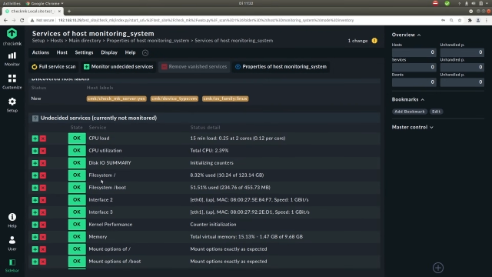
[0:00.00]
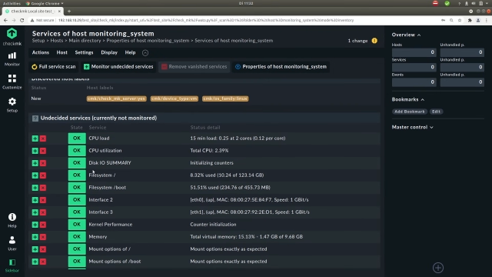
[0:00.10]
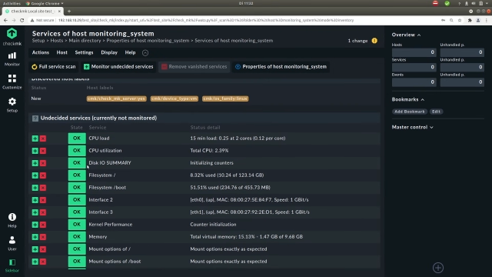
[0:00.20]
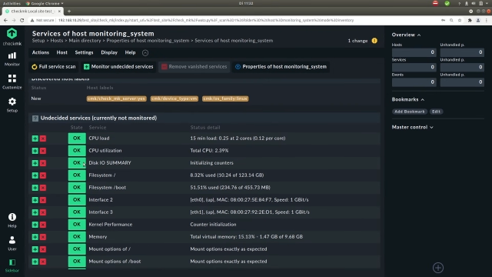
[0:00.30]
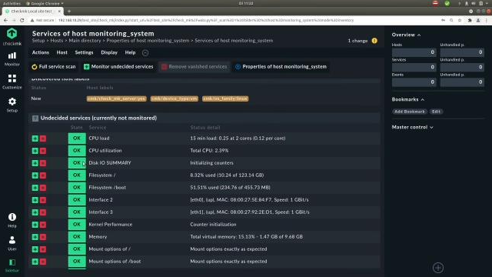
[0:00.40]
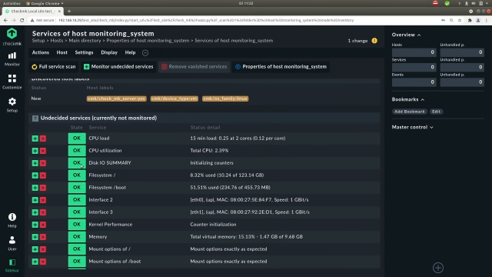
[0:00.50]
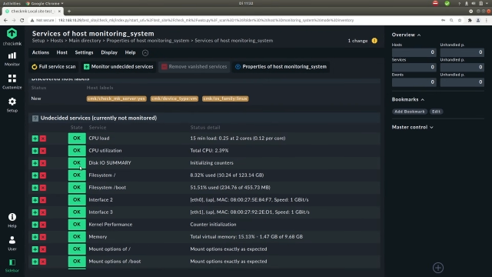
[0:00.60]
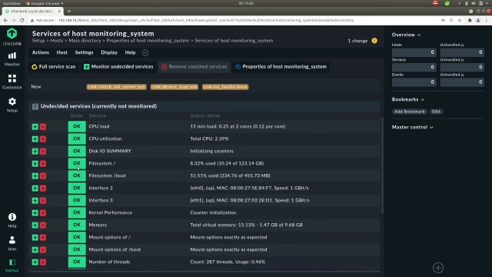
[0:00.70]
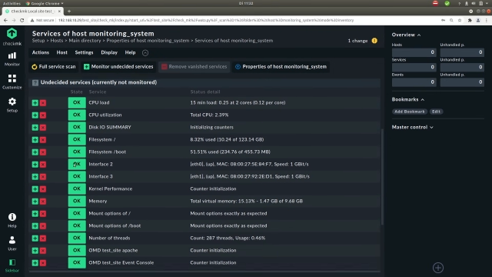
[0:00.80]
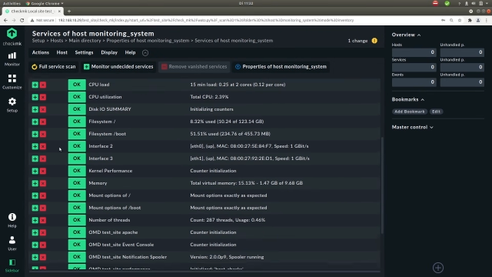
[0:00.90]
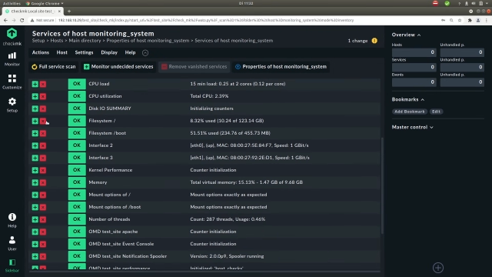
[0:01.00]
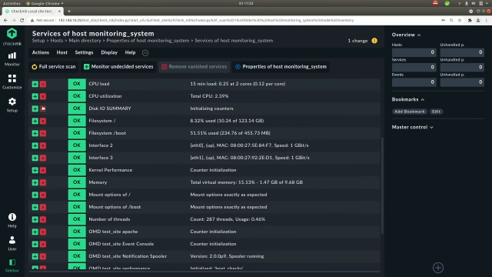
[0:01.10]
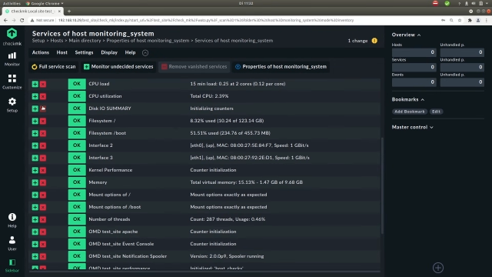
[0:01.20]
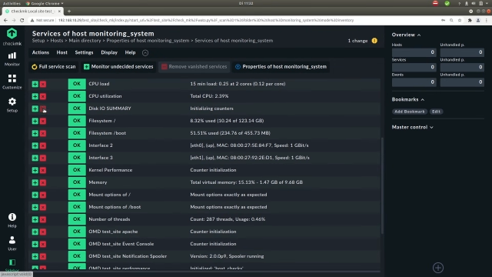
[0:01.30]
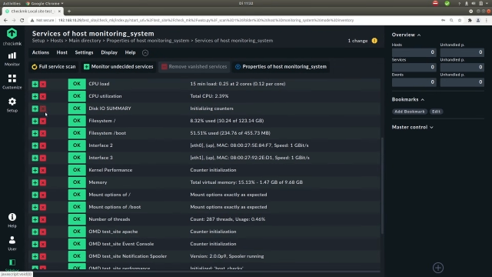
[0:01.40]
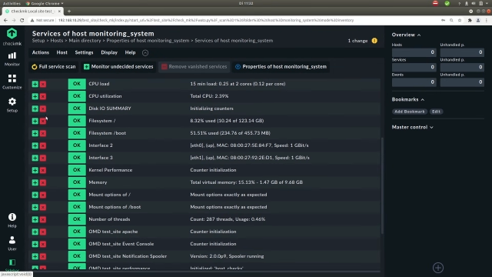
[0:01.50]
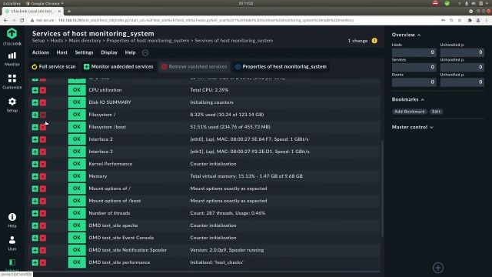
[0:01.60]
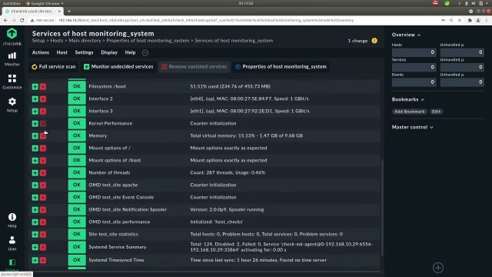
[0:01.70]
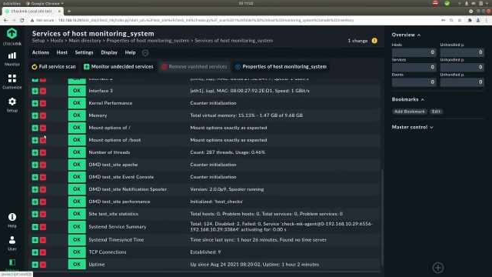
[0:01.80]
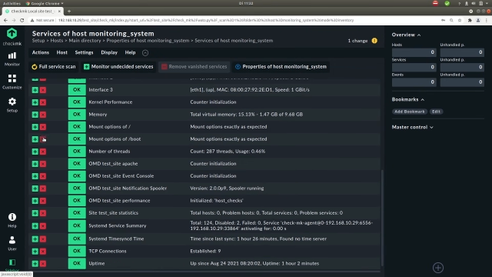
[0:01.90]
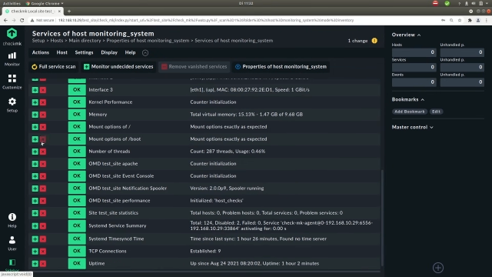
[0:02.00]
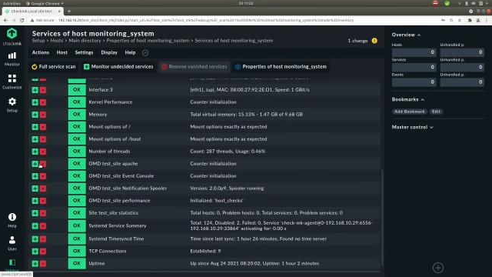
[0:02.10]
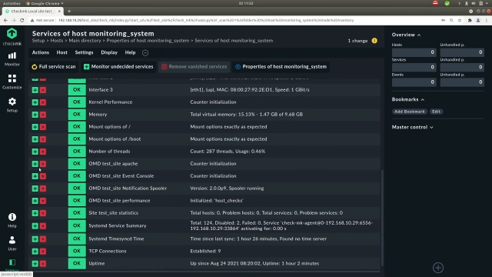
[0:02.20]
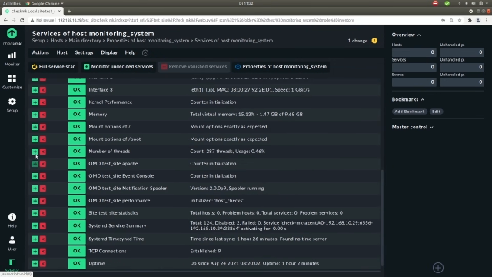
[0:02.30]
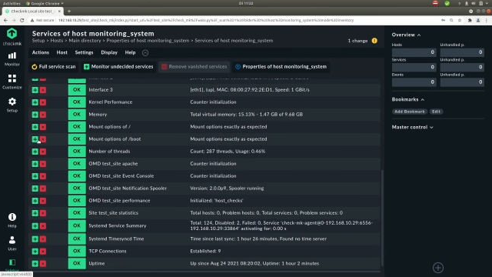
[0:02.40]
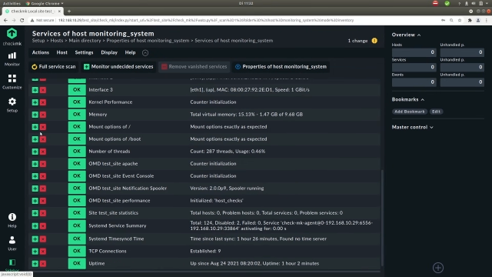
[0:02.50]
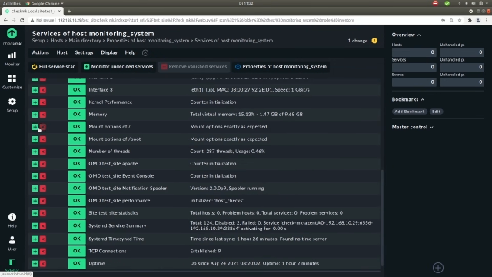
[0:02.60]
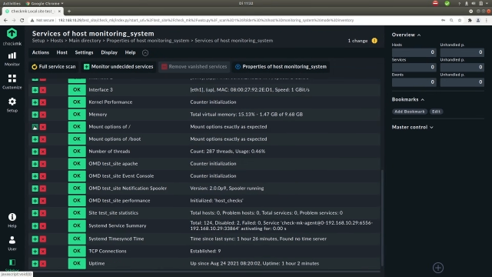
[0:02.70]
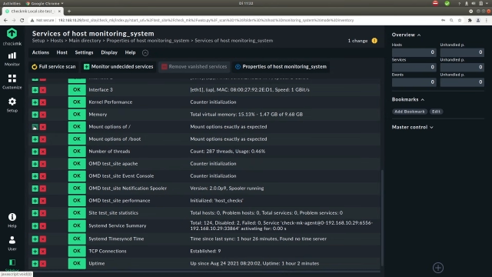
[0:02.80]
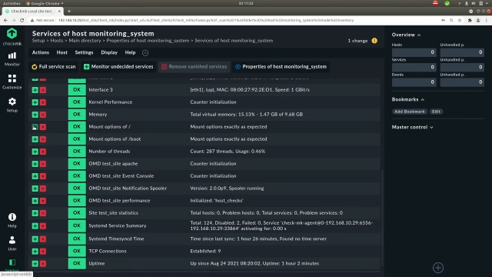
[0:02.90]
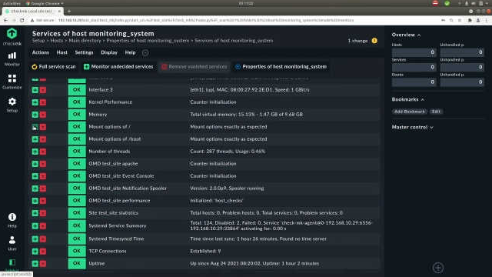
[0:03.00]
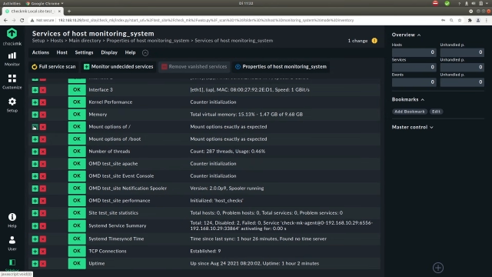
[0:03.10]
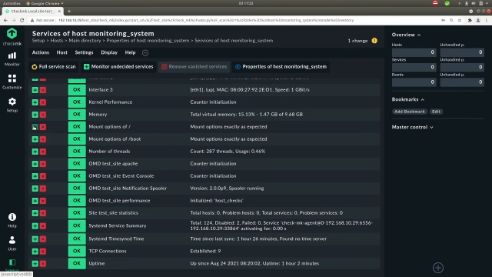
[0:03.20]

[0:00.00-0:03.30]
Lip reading: [unreadable: no face in view]